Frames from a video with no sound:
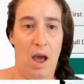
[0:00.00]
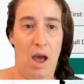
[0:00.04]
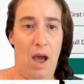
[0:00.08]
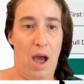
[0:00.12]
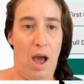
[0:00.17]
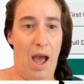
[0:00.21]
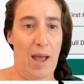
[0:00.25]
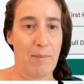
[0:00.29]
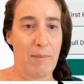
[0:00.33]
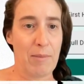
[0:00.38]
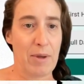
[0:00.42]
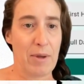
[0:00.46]

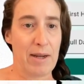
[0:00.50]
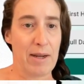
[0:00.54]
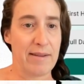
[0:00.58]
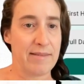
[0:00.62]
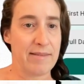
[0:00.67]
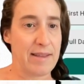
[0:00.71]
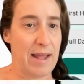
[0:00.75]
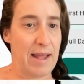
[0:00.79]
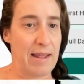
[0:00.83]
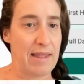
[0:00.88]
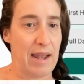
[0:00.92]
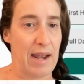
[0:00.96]
I'm going to
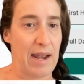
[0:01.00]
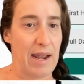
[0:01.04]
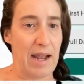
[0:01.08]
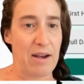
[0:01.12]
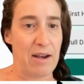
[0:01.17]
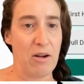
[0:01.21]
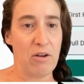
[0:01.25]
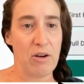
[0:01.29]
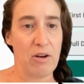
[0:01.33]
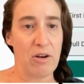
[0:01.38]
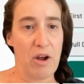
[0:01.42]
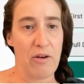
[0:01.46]
say that I
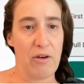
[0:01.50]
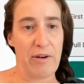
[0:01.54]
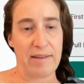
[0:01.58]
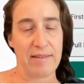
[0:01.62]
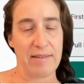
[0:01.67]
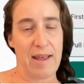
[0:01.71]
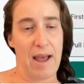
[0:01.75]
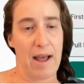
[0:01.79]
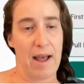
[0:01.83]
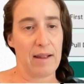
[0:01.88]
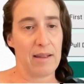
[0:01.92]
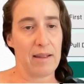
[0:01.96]
don't know
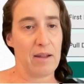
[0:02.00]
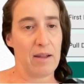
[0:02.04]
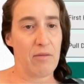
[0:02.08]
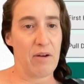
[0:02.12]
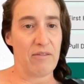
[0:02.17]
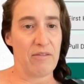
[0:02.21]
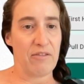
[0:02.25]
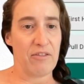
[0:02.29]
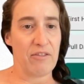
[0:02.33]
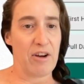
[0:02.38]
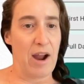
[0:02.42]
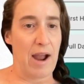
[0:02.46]
exactly
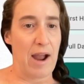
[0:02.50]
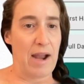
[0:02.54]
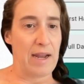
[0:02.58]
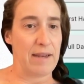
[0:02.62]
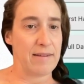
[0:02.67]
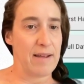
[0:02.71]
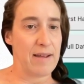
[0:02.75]
what variety